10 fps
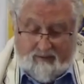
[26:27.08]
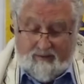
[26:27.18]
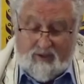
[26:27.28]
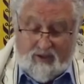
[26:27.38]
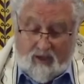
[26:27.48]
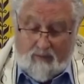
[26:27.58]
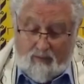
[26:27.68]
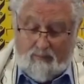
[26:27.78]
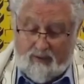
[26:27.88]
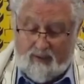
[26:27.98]

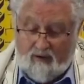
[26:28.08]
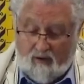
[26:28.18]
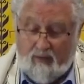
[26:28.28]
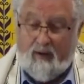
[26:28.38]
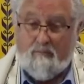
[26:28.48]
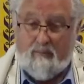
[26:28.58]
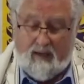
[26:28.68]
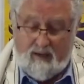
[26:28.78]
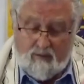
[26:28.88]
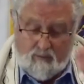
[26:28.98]
Showing pity on that
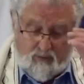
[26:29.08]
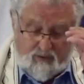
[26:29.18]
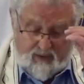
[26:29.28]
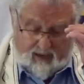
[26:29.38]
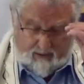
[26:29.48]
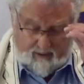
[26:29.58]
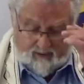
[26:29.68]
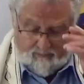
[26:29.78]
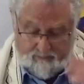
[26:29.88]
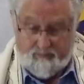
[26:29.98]
man with
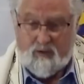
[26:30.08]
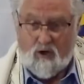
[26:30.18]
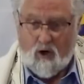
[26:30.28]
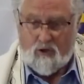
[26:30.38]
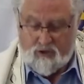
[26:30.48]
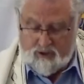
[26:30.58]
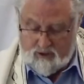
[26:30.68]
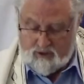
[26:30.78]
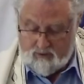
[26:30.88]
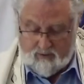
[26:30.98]
Tzara'at cost
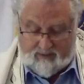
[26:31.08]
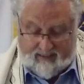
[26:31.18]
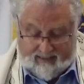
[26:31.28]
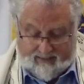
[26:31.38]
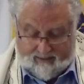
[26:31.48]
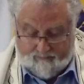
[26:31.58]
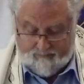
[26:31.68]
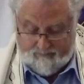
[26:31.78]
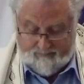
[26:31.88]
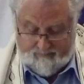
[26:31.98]
Yeshua dearly,
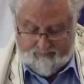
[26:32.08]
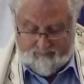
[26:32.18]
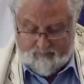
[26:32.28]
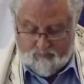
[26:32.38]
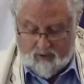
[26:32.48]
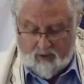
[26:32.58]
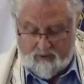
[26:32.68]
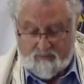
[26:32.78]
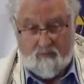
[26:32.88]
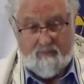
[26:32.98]

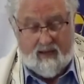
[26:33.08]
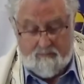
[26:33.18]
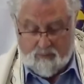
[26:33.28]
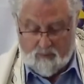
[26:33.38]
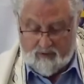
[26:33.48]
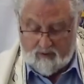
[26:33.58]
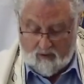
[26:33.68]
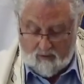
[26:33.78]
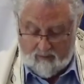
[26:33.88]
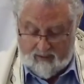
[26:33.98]
because from that point
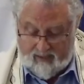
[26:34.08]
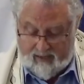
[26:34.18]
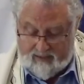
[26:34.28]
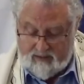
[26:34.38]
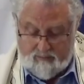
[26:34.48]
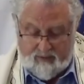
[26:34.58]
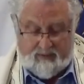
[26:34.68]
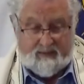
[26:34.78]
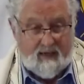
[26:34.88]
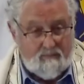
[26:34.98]
on he had to be
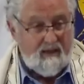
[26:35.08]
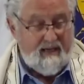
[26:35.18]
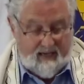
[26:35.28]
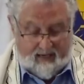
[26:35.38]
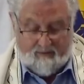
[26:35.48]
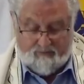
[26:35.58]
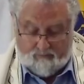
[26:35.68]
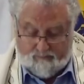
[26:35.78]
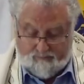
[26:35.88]
doubly careful